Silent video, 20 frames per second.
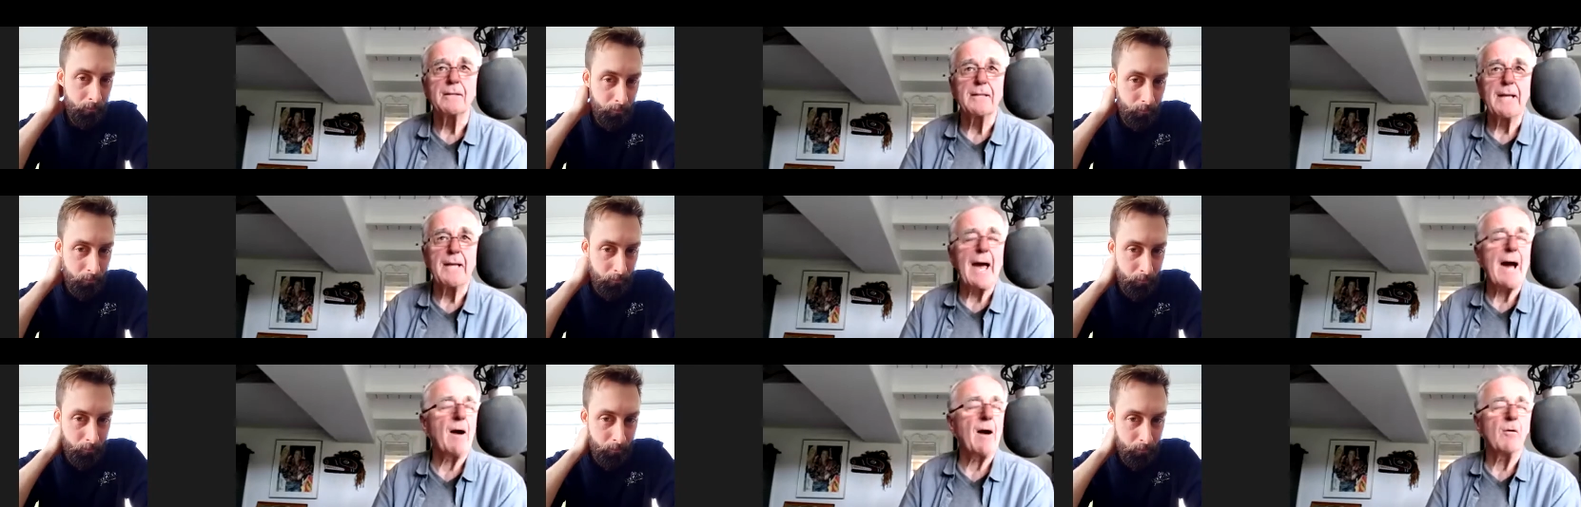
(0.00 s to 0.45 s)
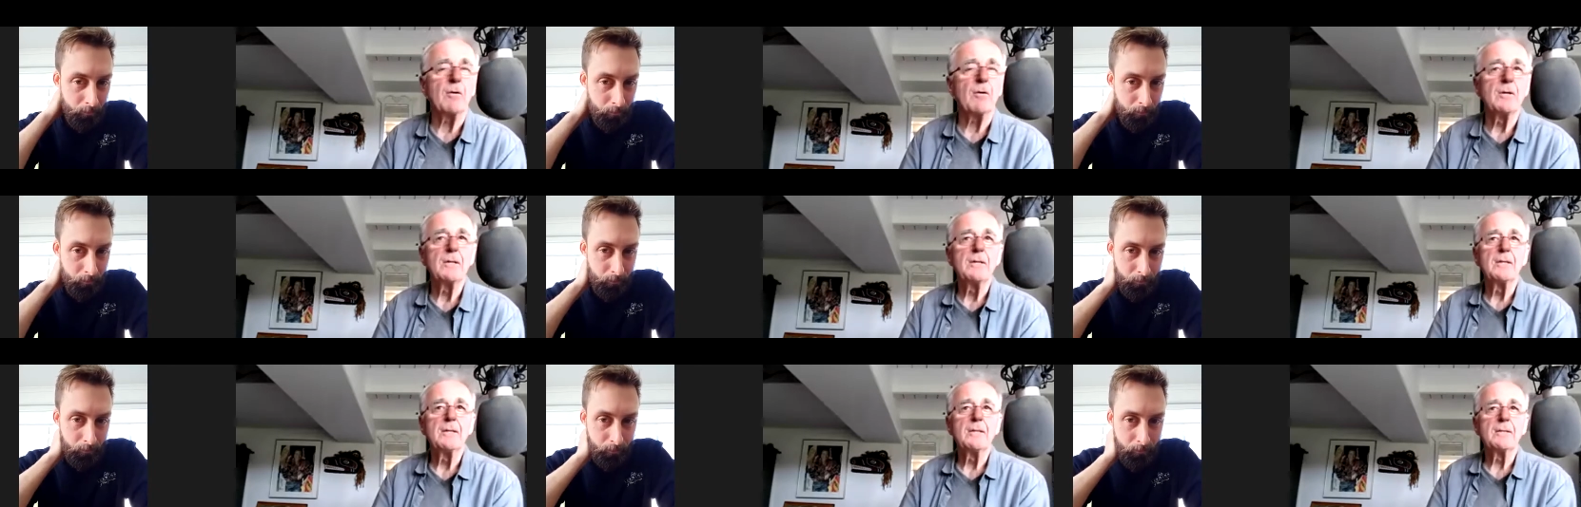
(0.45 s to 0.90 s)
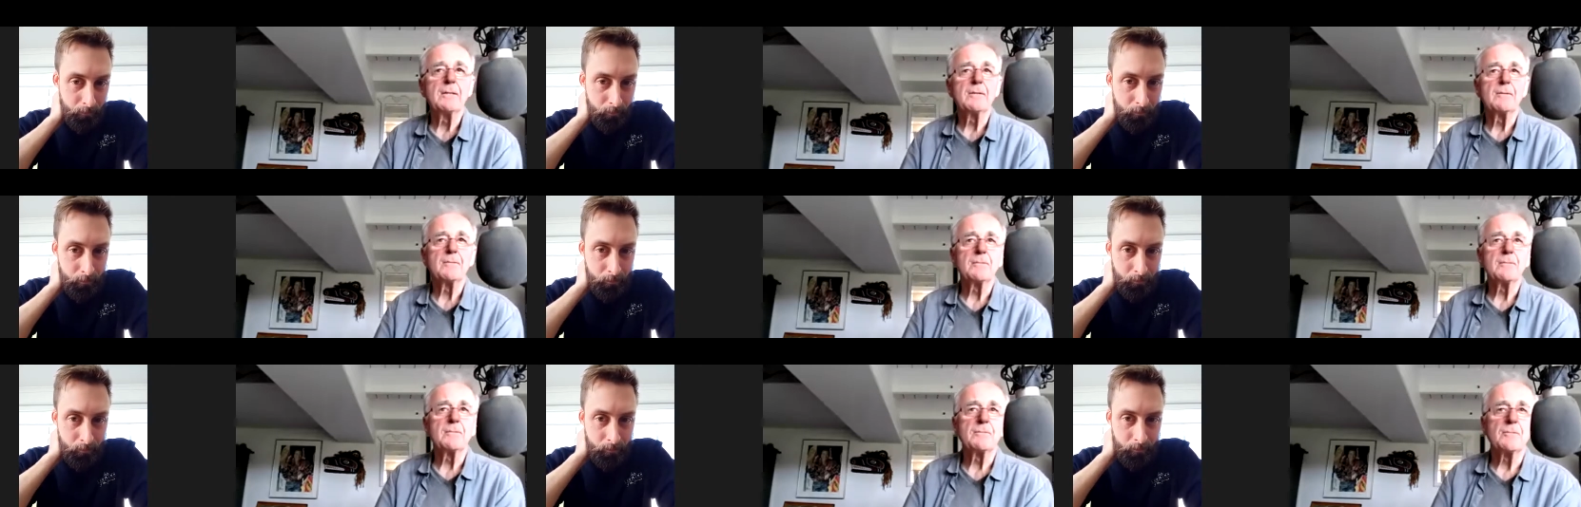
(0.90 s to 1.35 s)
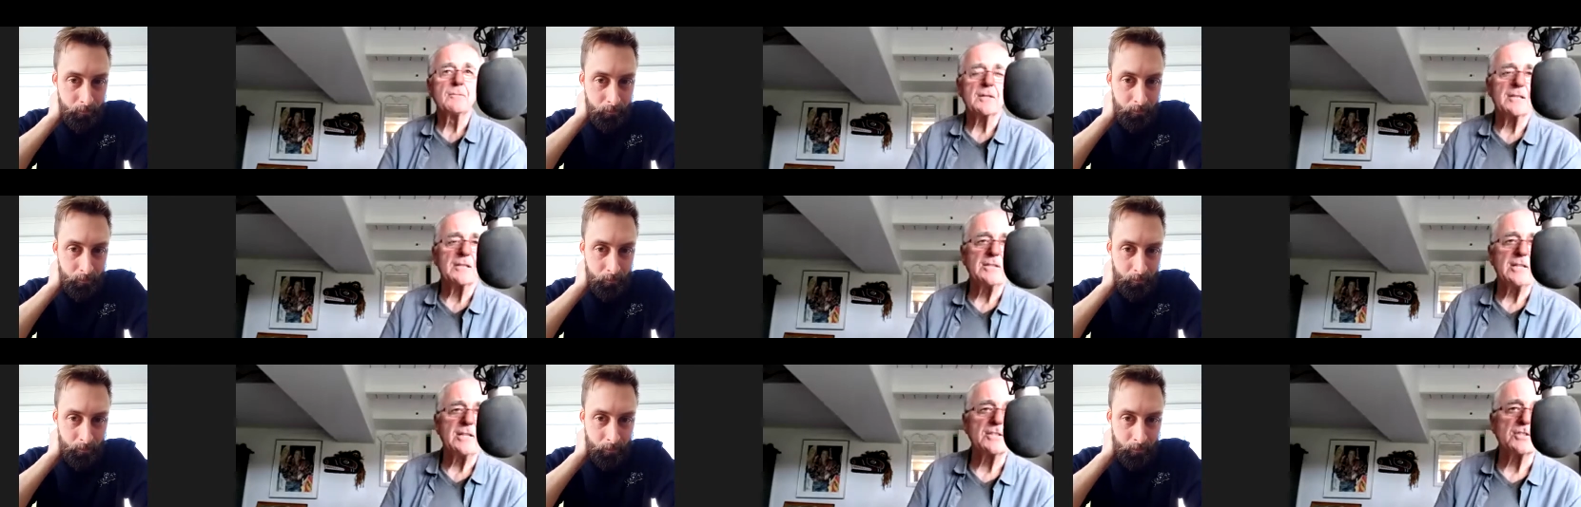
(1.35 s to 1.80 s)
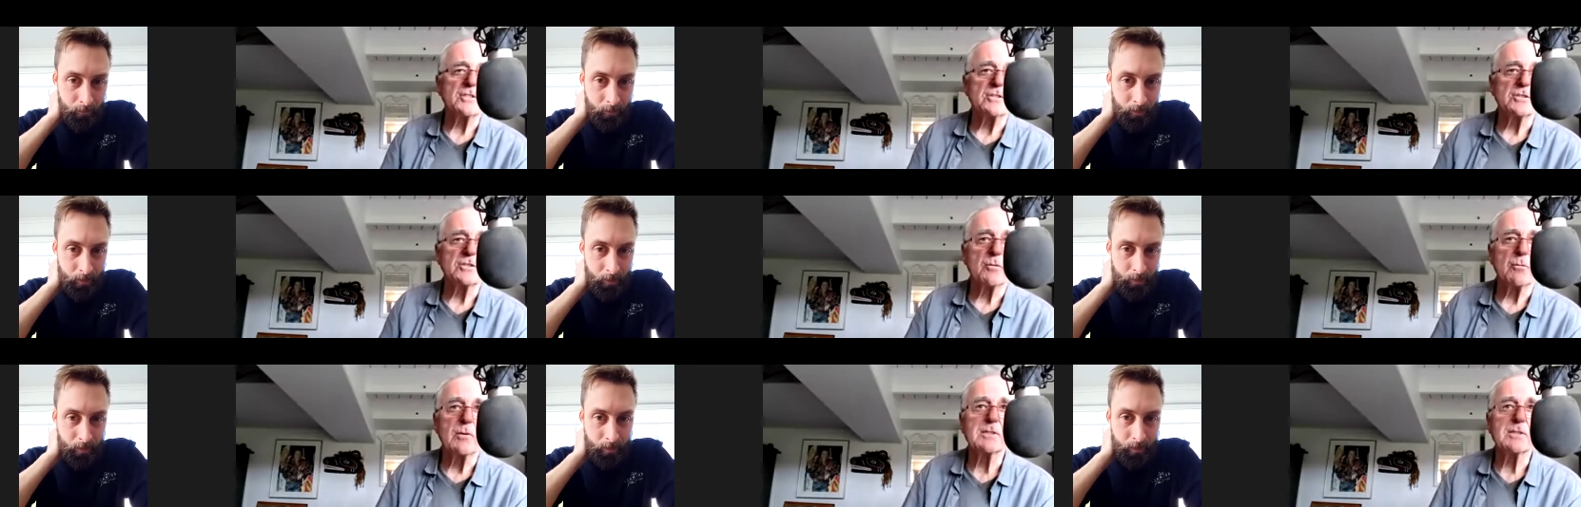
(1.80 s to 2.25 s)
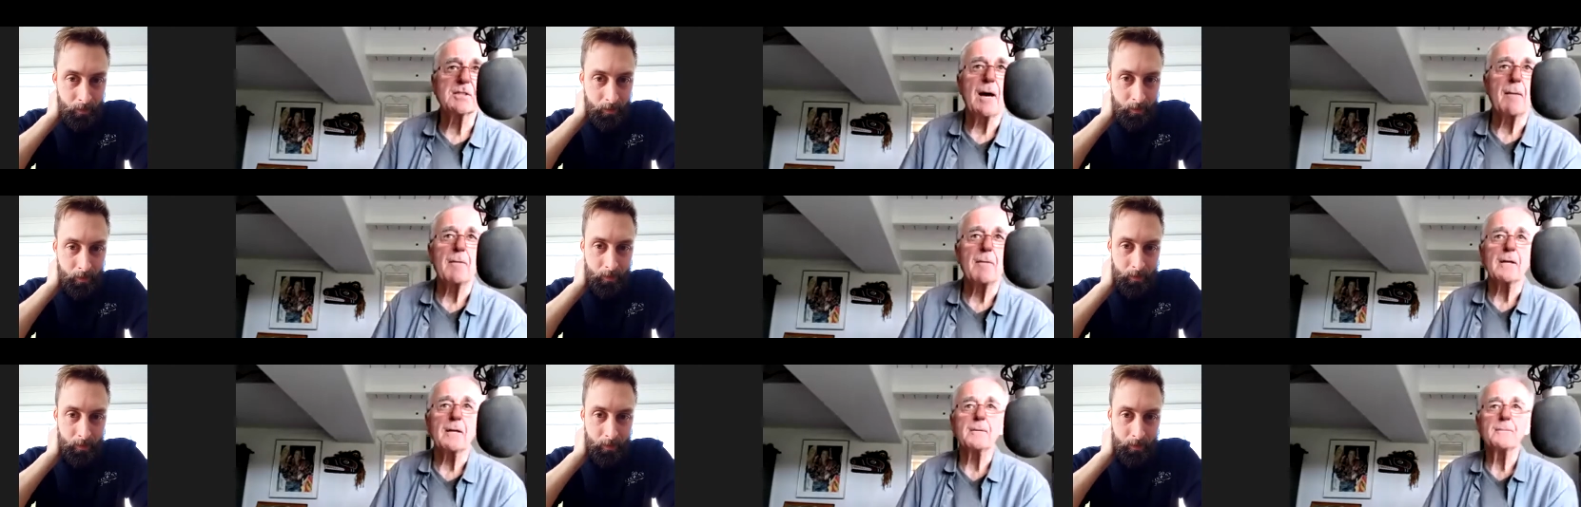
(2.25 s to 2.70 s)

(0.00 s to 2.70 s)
Speaker 1: now, the conditions and what's coming?